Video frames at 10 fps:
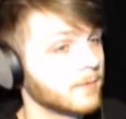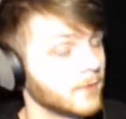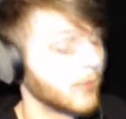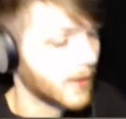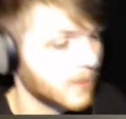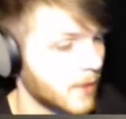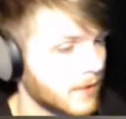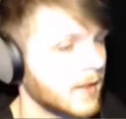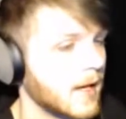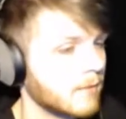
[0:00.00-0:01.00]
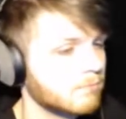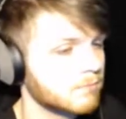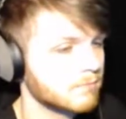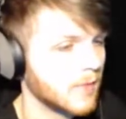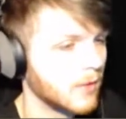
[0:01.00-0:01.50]
You're right about that.
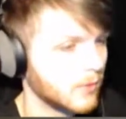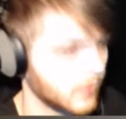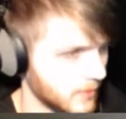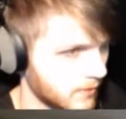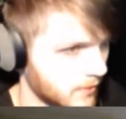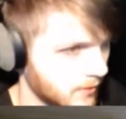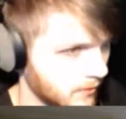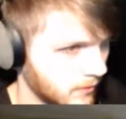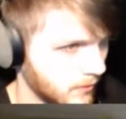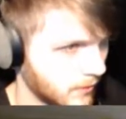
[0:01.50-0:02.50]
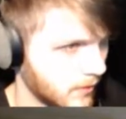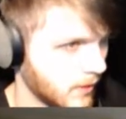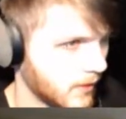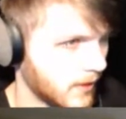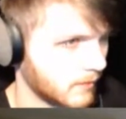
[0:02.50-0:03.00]
I'll agree with you
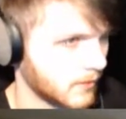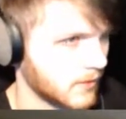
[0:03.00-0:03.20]
on that.